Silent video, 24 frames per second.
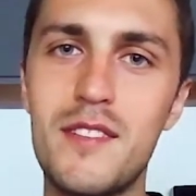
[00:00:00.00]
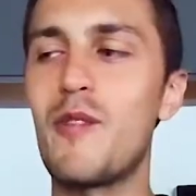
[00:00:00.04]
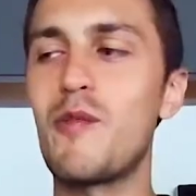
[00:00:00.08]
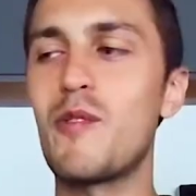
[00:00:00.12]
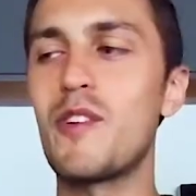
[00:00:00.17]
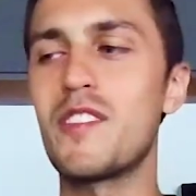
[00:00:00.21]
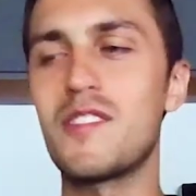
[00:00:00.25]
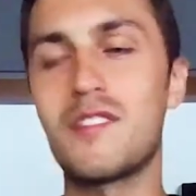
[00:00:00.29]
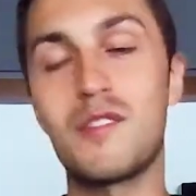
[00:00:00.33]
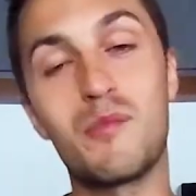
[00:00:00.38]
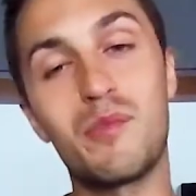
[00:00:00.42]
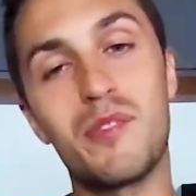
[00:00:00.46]
And
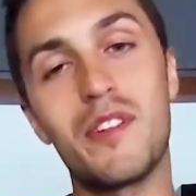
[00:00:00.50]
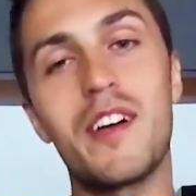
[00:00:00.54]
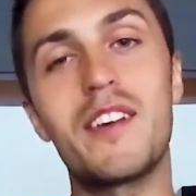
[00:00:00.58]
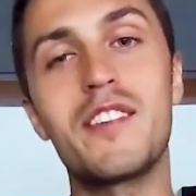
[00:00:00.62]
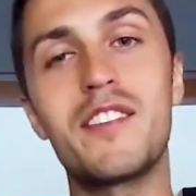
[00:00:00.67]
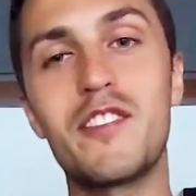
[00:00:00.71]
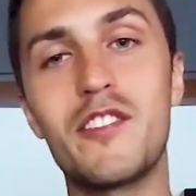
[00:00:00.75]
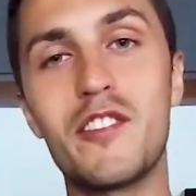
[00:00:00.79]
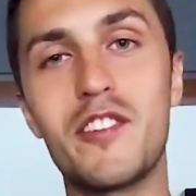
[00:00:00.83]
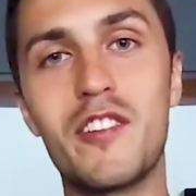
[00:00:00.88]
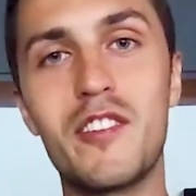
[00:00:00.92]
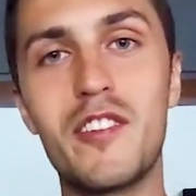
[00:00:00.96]
when it's applied
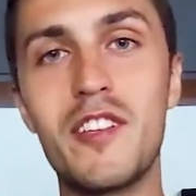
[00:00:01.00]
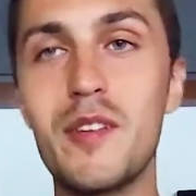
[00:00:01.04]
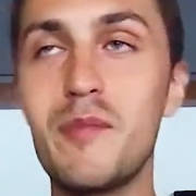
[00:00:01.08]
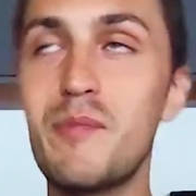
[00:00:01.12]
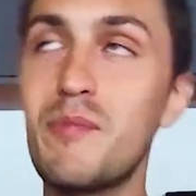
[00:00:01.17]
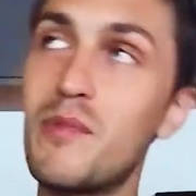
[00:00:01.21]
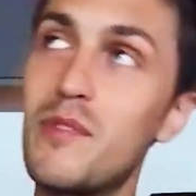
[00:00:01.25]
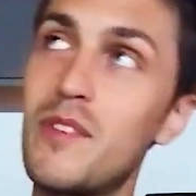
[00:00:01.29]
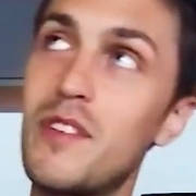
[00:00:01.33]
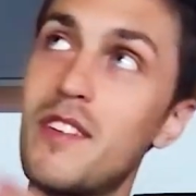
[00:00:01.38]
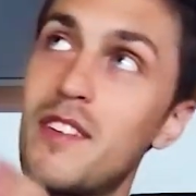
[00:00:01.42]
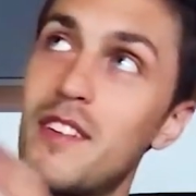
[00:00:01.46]
to your
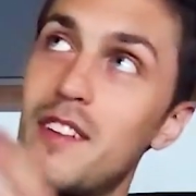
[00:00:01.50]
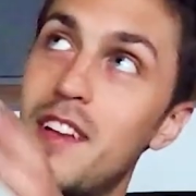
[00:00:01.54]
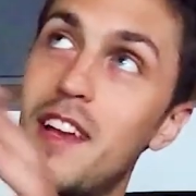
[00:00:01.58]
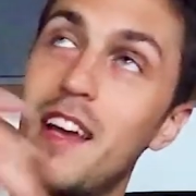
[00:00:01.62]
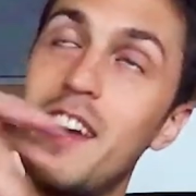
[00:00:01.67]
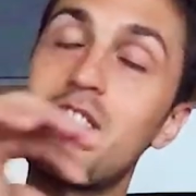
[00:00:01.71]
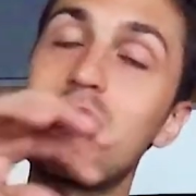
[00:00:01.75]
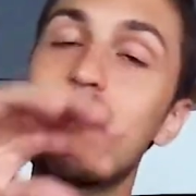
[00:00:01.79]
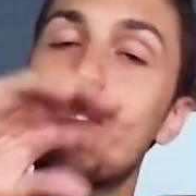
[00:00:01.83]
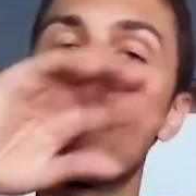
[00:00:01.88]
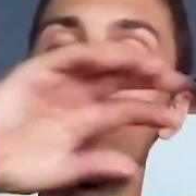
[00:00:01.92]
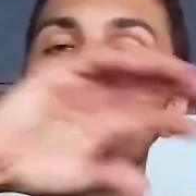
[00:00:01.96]
clip, it
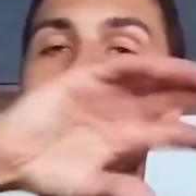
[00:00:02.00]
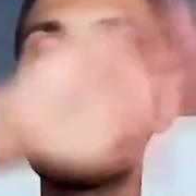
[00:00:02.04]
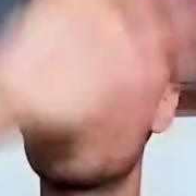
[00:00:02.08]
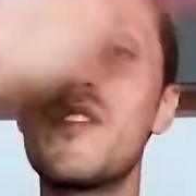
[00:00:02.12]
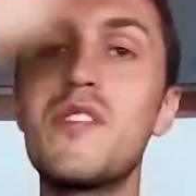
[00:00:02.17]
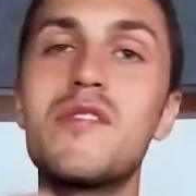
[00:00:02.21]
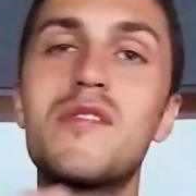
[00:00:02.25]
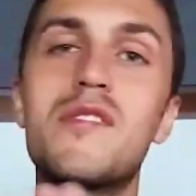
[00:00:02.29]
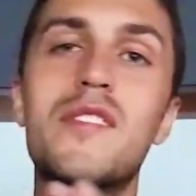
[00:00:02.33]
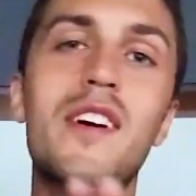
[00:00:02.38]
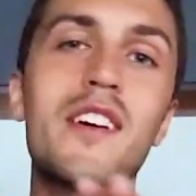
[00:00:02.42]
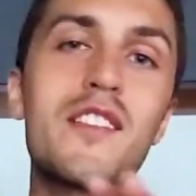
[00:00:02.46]
actually
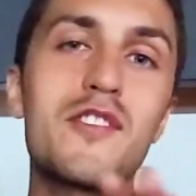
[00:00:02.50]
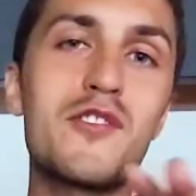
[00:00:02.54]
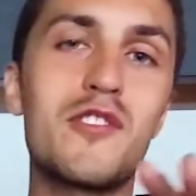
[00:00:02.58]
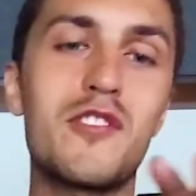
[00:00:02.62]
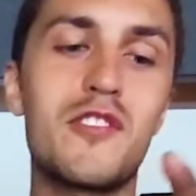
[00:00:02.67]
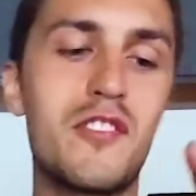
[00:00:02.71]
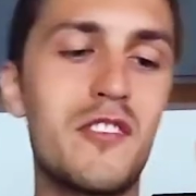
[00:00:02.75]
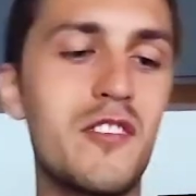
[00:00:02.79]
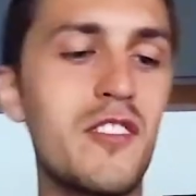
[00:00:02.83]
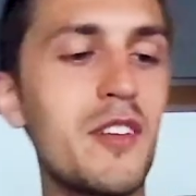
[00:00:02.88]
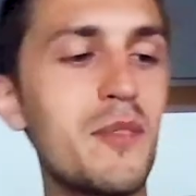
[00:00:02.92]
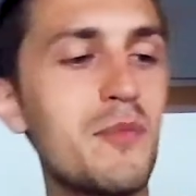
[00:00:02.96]
builds out your
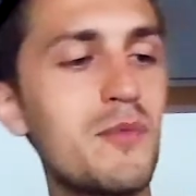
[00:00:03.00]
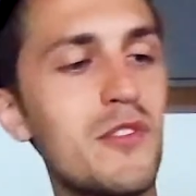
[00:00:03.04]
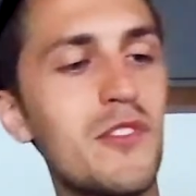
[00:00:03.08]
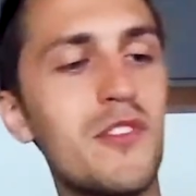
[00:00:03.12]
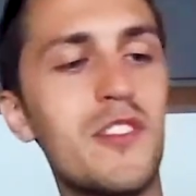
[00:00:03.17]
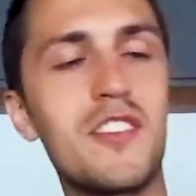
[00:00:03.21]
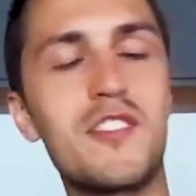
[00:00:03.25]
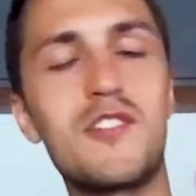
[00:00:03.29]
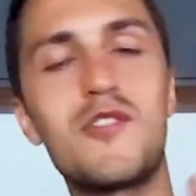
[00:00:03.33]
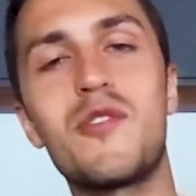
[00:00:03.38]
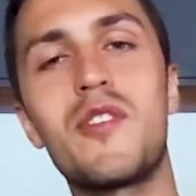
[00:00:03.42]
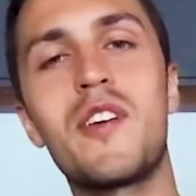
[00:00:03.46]
clip so
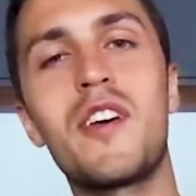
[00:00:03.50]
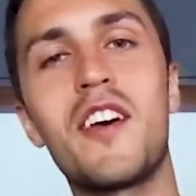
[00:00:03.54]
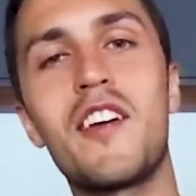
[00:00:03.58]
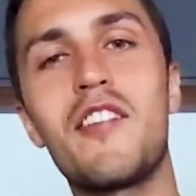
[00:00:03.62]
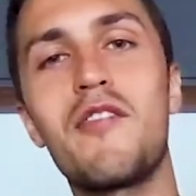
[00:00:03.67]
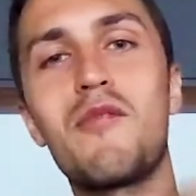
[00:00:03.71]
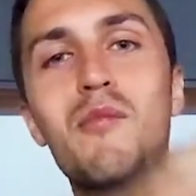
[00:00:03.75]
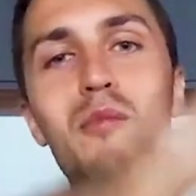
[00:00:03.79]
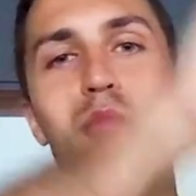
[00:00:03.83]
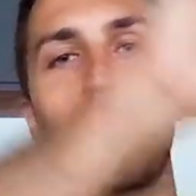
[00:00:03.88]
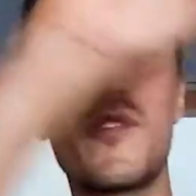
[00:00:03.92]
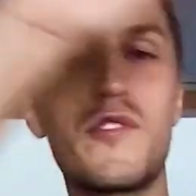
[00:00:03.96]
that you
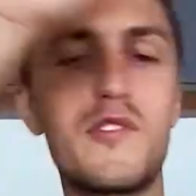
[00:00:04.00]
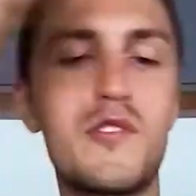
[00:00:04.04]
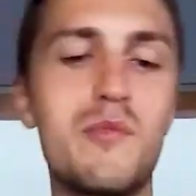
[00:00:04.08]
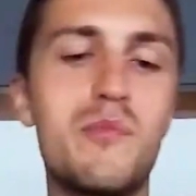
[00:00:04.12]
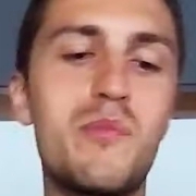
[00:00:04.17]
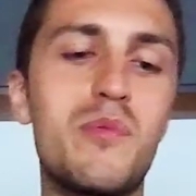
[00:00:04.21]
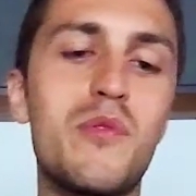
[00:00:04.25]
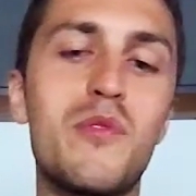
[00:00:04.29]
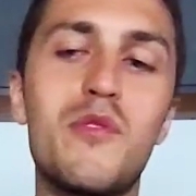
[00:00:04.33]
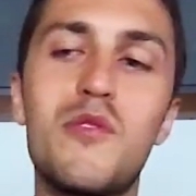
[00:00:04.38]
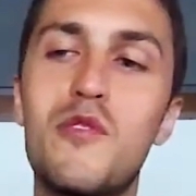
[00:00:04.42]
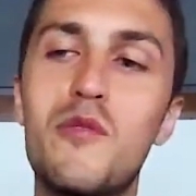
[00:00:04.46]
have
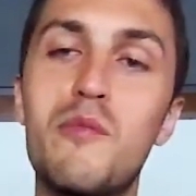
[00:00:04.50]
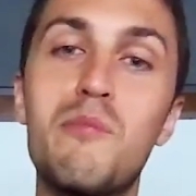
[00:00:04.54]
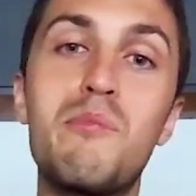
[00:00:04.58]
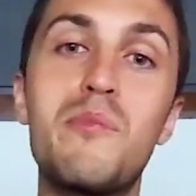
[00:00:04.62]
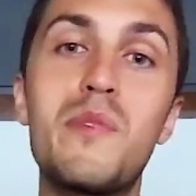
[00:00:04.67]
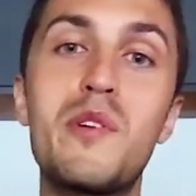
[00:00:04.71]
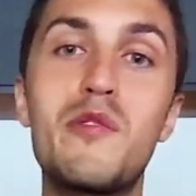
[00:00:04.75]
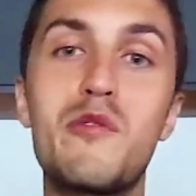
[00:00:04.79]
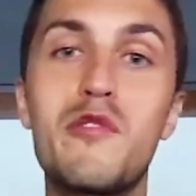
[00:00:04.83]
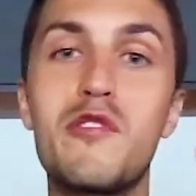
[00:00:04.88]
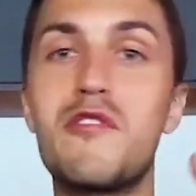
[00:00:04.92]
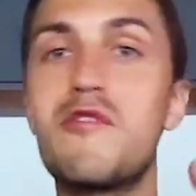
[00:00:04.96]
multiple
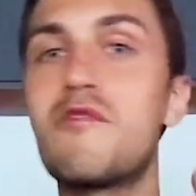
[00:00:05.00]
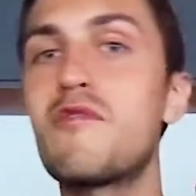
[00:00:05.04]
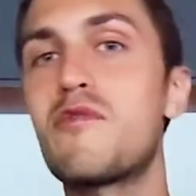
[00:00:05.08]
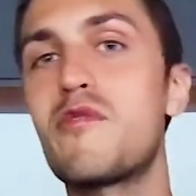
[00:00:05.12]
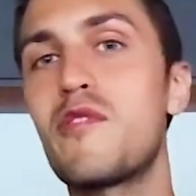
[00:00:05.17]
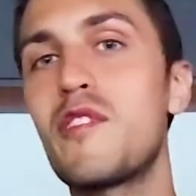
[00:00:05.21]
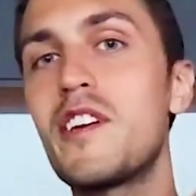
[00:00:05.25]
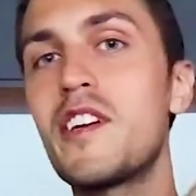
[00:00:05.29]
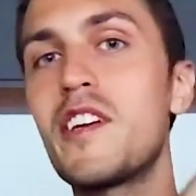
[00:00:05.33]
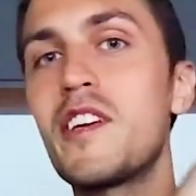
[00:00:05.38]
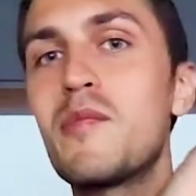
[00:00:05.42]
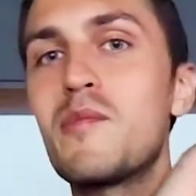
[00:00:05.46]
mirrored
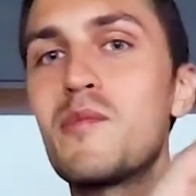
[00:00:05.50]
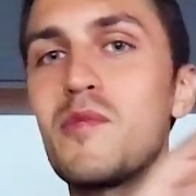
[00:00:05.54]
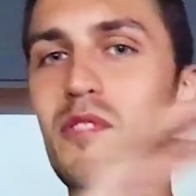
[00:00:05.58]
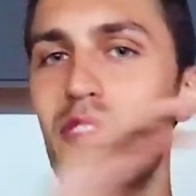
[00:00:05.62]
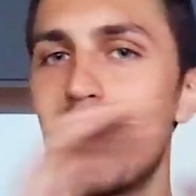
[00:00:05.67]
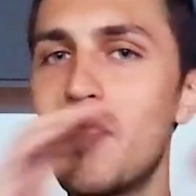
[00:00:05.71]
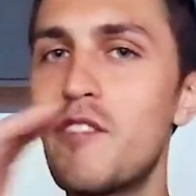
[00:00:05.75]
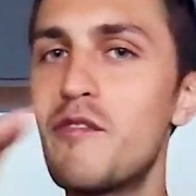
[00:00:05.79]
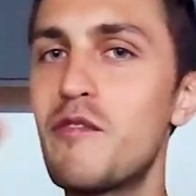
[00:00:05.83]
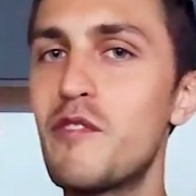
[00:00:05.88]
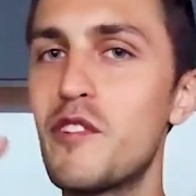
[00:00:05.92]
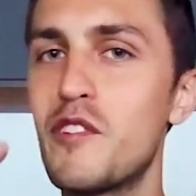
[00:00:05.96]
frames
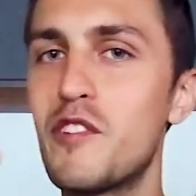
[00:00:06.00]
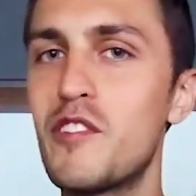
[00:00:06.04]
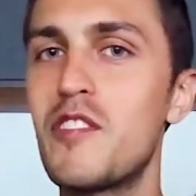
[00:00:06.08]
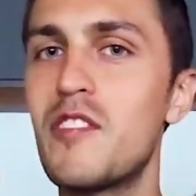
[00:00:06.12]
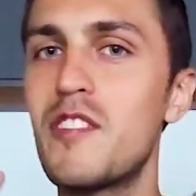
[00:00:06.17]
of your